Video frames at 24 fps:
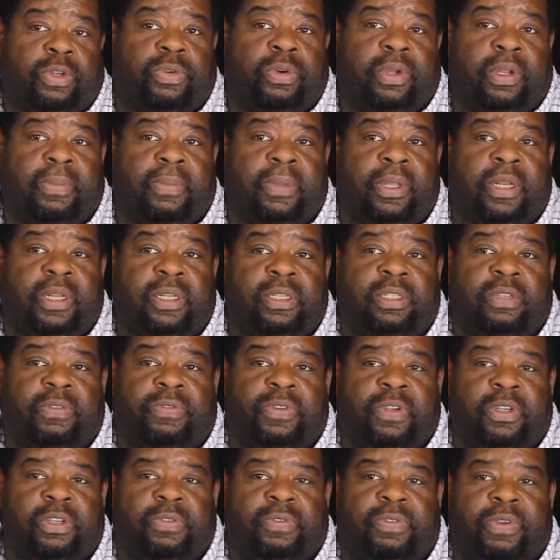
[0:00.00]
or 20 minutes to
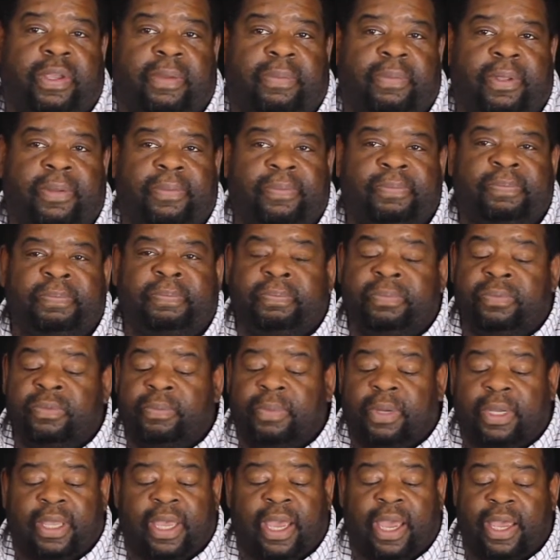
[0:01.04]
feed your family.
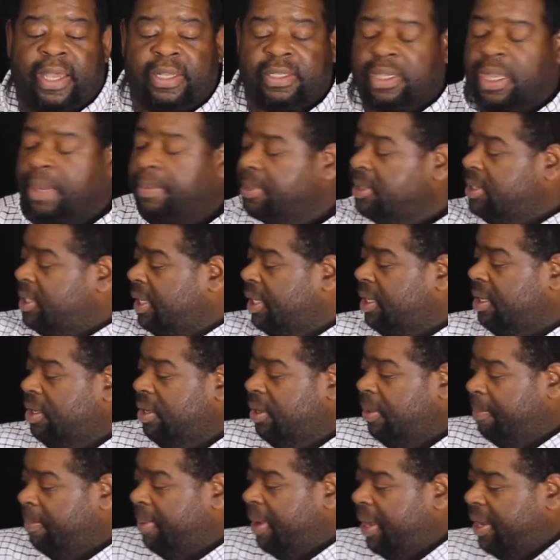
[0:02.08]
But guys, I'm gonna take a
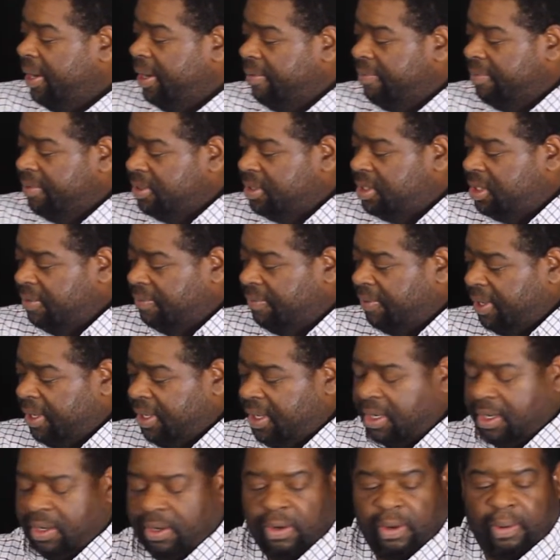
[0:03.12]
little bite of it. See if I can
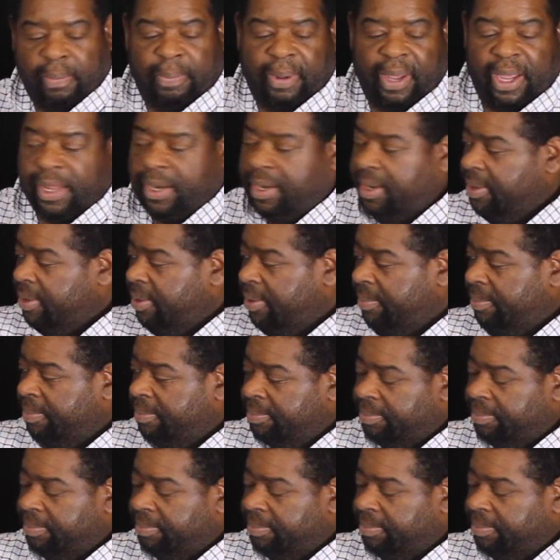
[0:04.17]
get a little bite here.